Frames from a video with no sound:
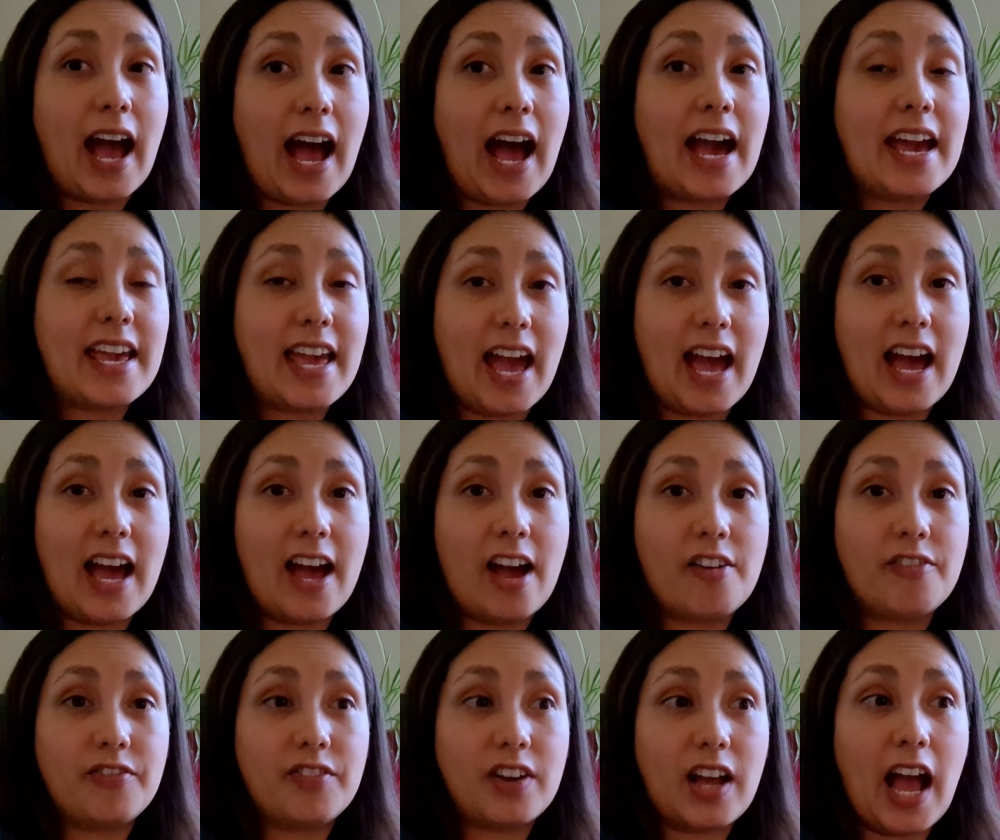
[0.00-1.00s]
I
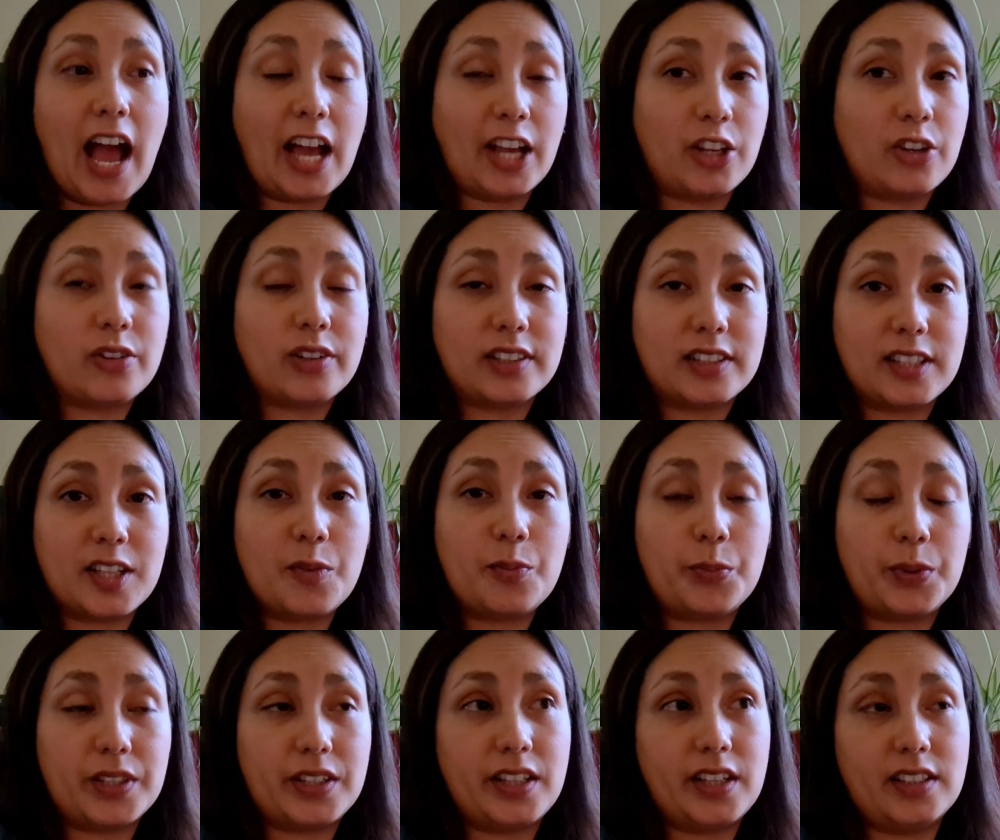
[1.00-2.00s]
have accurately
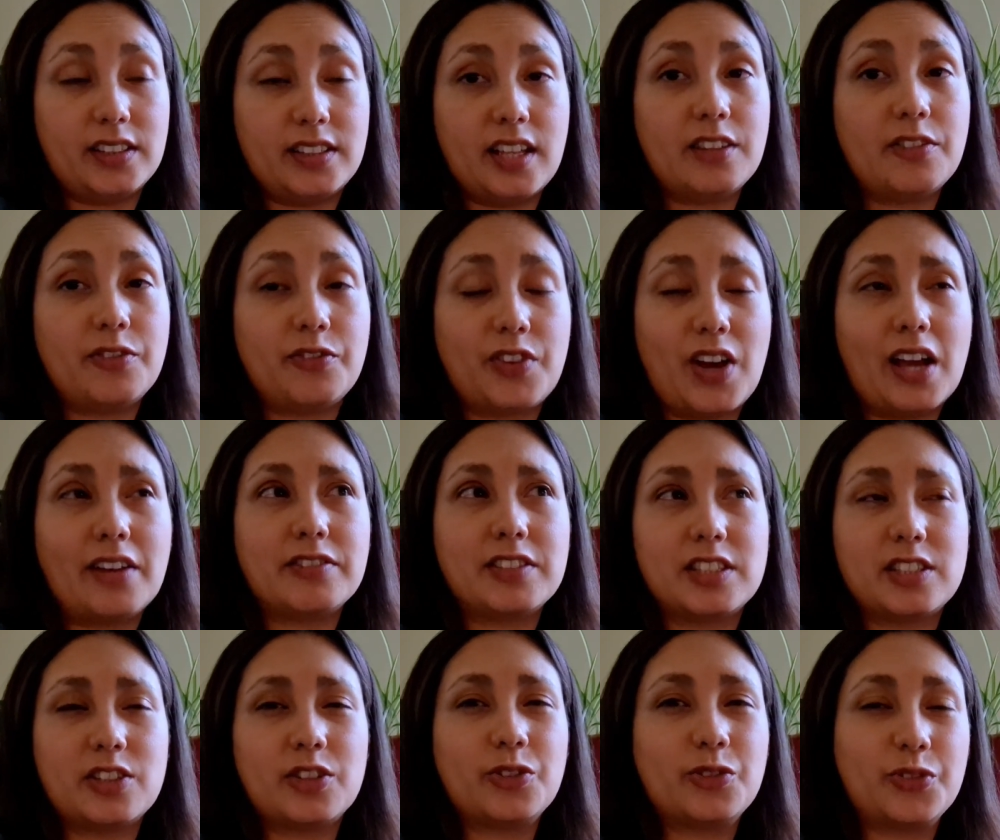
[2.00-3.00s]
predicted
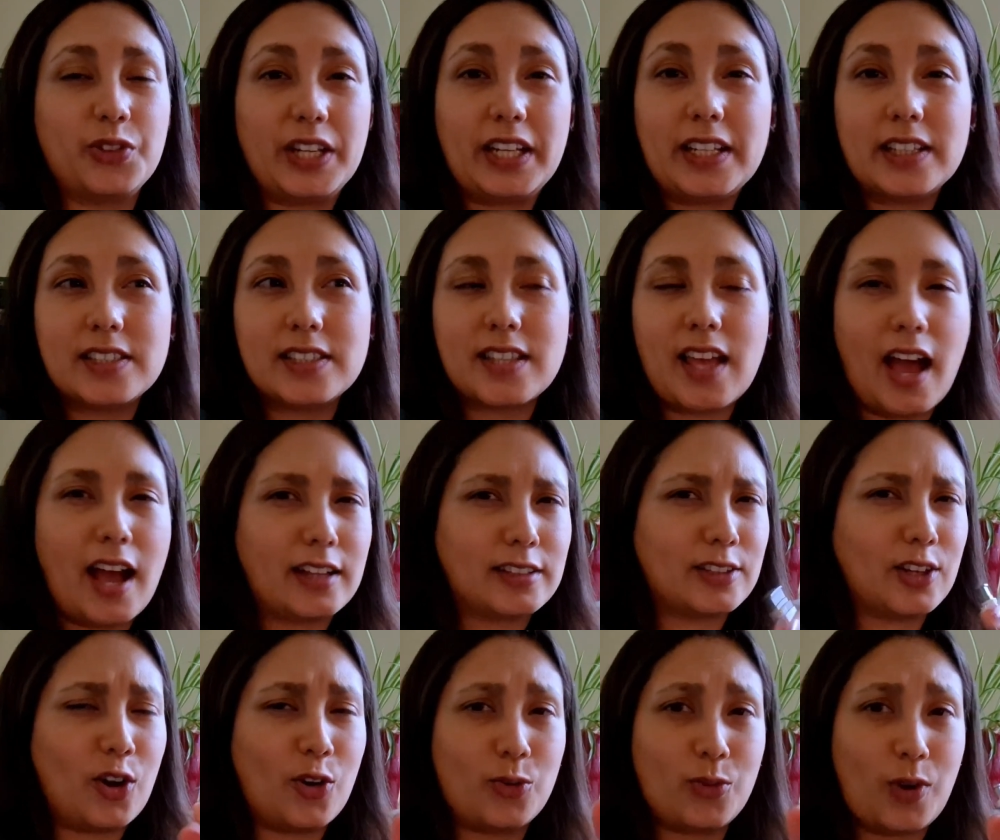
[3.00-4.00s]
5-star reads at
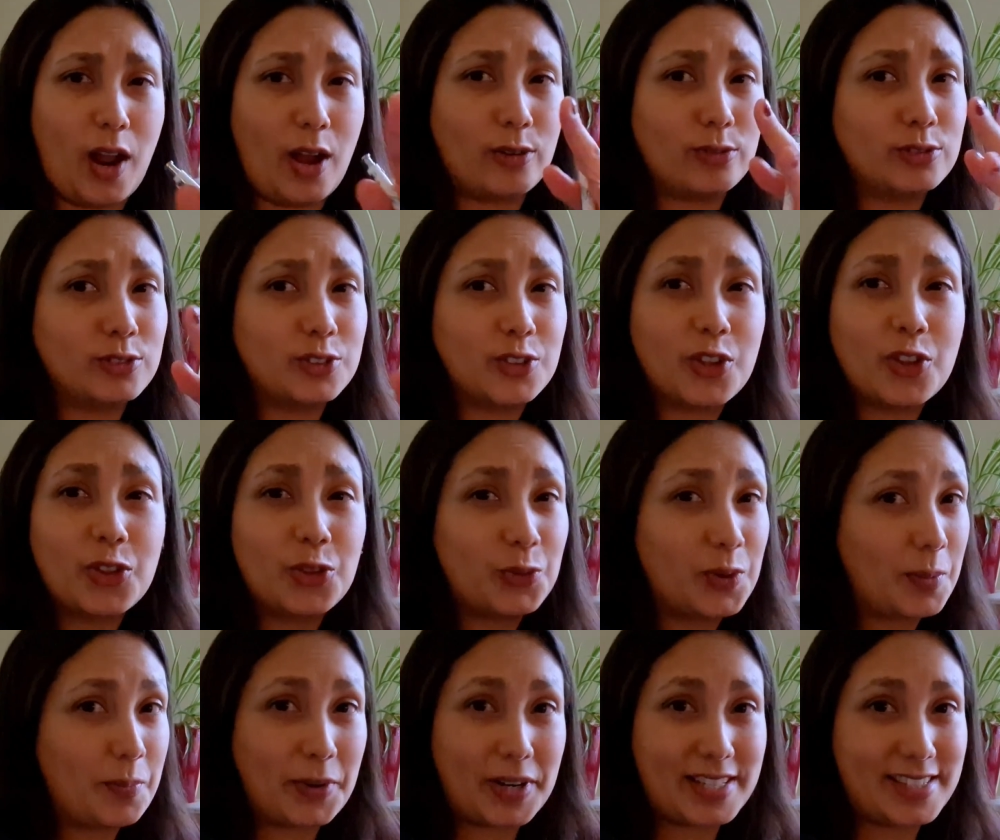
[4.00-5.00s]
around
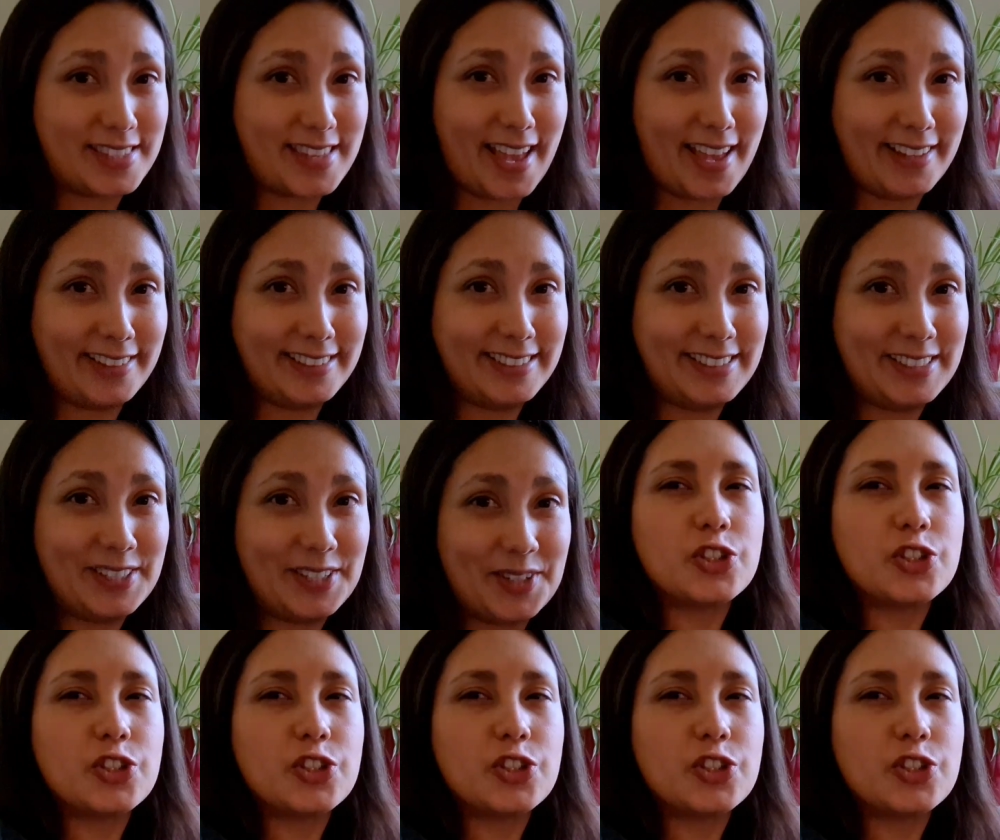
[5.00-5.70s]
3%.